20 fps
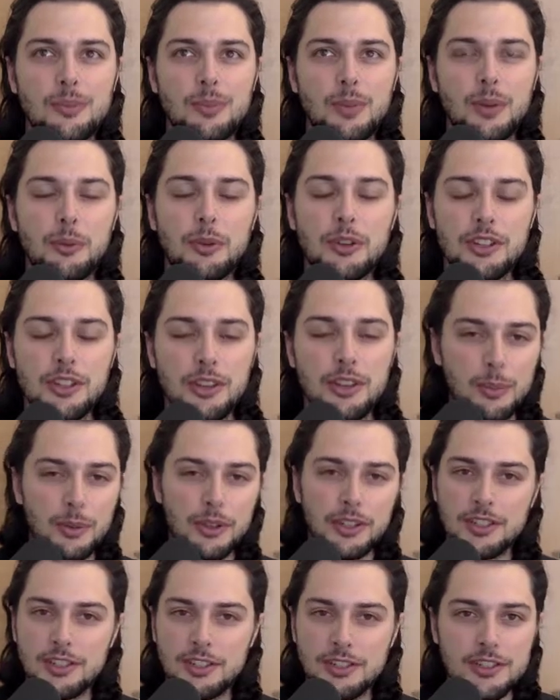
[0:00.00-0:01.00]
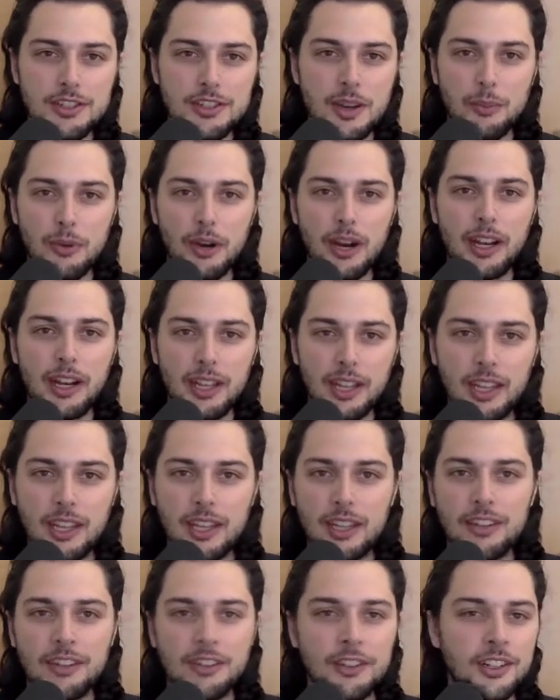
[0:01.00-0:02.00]
but were you able to just jump right
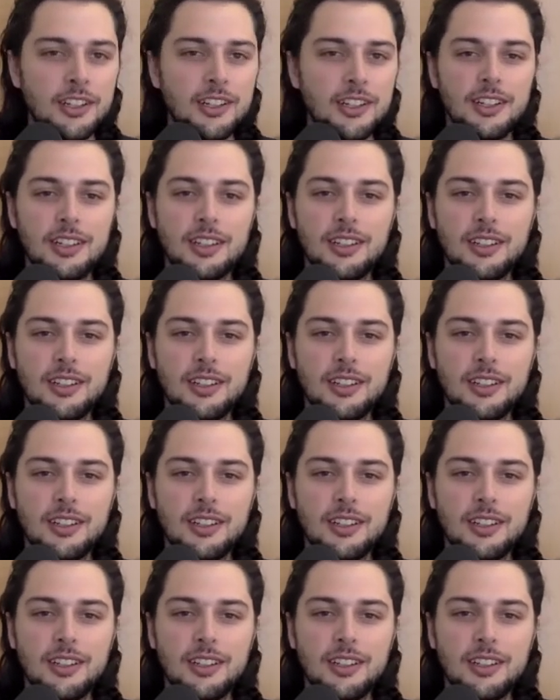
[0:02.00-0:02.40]
in or